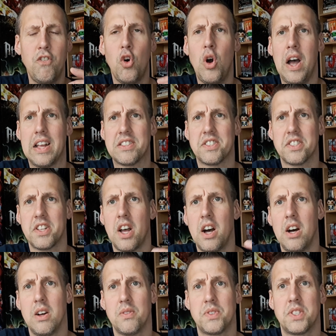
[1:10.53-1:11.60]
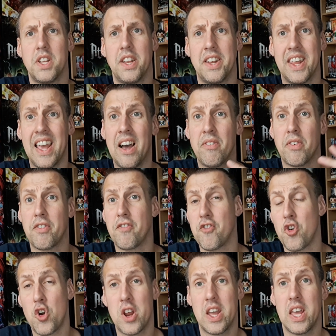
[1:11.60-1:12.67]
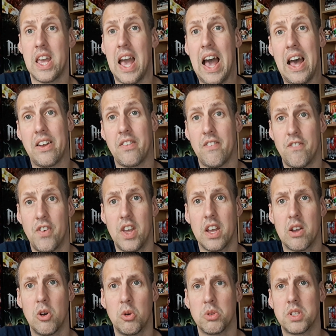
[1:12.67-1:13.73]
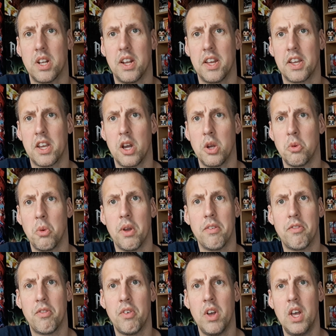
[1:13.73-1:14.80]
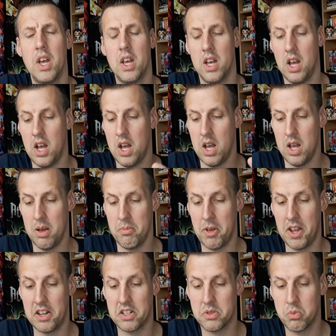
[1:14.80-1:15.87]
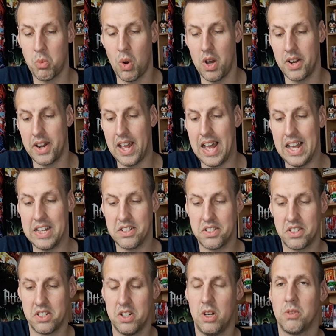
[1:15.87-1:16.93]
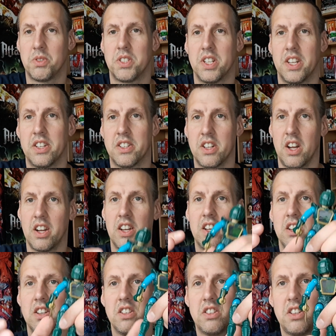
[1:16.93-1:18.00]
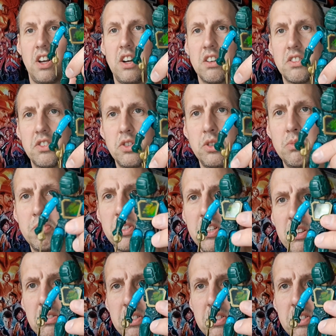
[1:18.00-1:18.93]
had staffs and the other 3 had vehicles that they go with. Each one has obviously like Darkstorm, so you'll